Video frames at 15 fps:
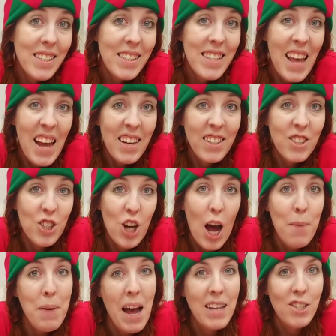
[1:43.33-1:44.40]
Santa's
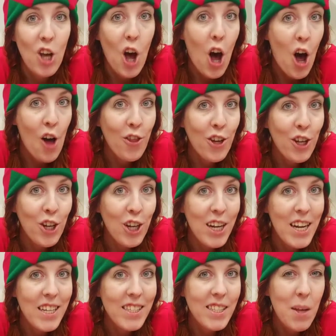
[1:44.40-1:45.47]
shop has all the
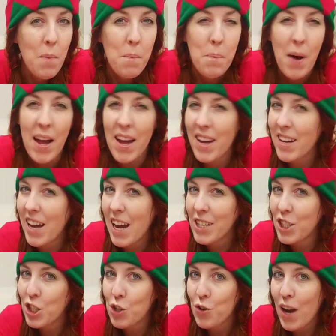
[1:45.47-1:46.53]
goodies, but in case
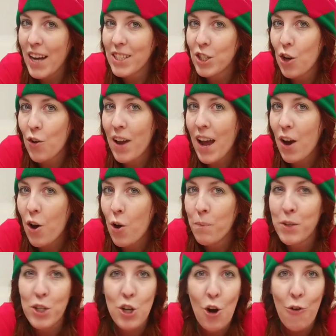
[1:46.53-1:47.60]
you guys don't at home,
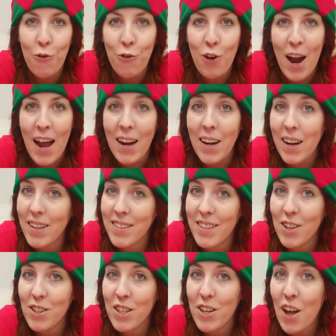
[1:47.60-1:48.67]
don't fret, because
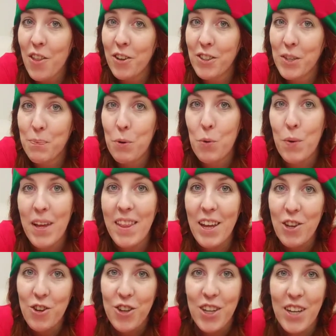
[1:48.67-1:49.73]
there's another simple way
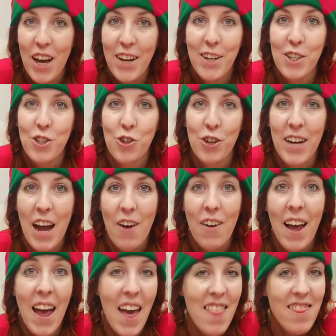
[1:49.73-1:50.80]
that you can cut your tree out,
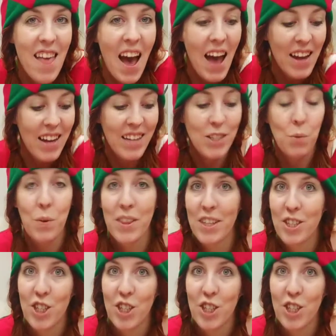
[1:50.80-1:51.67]
and that is with a